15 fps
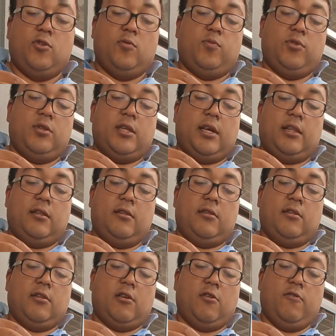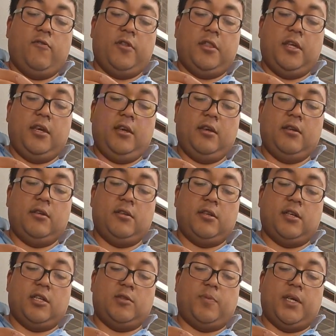put that over there.
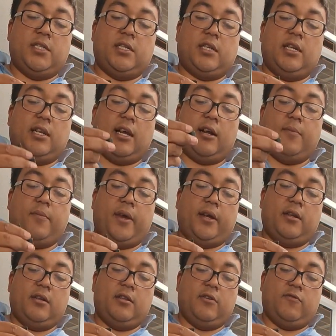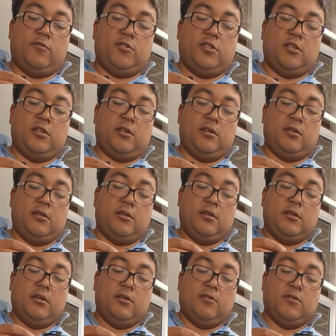It's basically like a magnet if you see here.
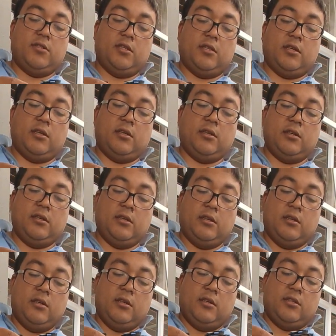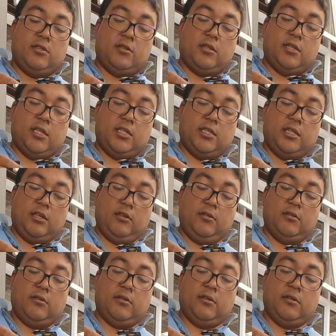See there. So this thing,